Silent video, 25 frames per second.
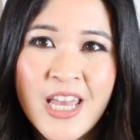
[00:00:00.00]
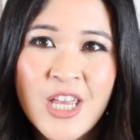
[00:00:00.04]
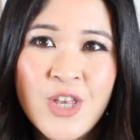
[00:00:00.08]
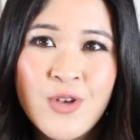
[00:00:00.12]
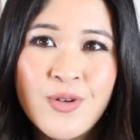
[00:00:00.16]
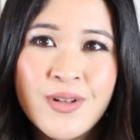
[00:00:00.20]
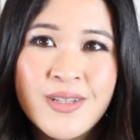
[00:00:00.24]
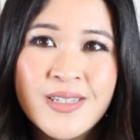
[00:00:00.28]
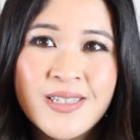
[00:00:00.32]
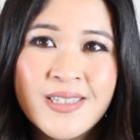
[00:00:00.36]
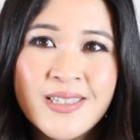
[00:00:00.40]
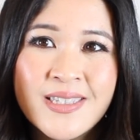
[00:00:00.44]
You
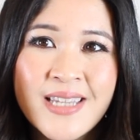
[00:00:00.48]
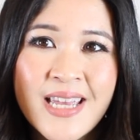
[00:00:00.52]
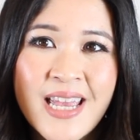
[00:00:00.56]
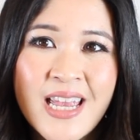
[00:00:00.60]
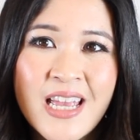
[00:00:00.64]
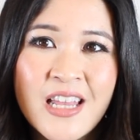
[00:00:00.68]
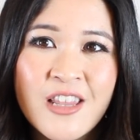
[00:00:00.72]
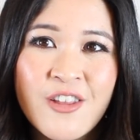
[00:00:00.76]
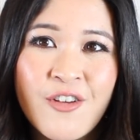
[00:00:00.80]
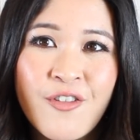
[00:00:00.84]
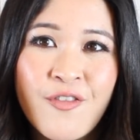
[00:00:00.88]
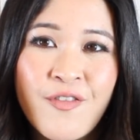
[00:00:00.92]
can
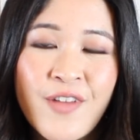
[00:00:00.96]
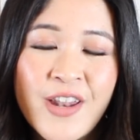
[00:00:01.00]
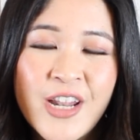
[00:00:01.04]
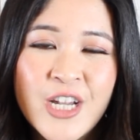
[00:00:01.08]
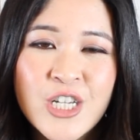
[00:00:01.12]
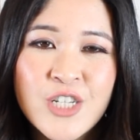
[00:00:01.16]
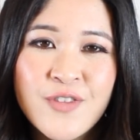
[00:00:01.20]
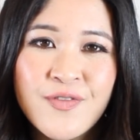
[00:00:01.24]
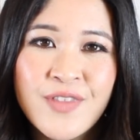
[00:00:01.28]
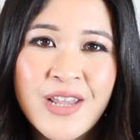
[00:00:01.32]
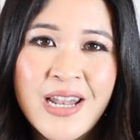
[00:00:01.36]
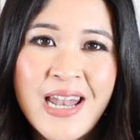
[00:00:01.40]
see the
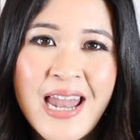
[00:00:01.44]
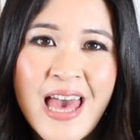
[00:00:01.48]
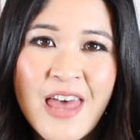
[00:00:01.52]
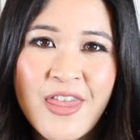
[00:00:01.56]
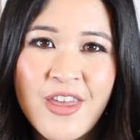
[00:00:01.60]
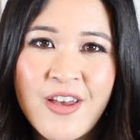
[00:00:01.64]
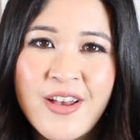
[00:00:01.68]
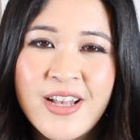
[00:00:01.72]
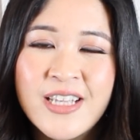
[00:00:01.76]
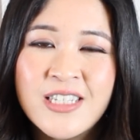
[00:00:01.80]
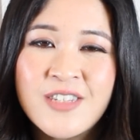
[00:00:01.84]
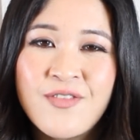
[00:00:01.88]
finish of the
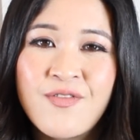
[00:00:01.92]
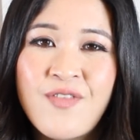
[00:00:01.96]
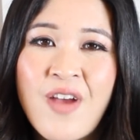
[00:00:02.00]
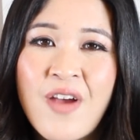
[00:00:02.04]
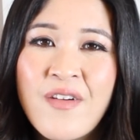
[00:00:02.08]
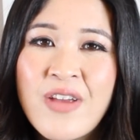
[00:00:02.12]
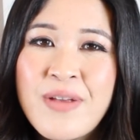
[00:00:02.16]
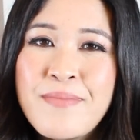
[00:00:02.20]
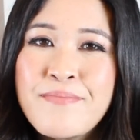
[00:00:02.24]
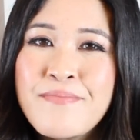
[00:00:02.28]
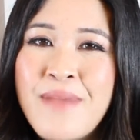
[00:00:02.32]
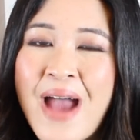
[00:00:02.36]
leather is
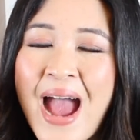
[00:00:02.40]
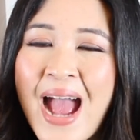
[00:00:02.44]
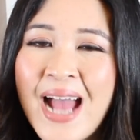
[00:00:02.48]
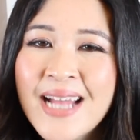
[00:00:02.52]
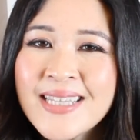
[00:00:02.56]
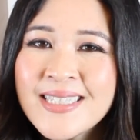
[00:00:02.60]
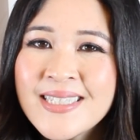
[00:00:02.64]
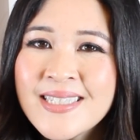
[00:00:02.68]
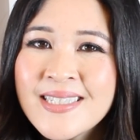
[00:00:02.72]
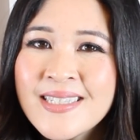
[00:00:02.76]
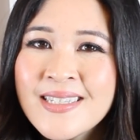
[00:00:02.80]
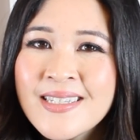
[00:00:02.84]
very
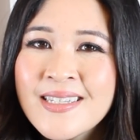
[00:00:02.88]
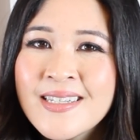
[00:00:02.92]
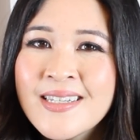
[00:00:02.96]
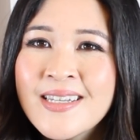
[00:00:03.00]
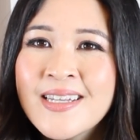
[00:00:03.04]
matte.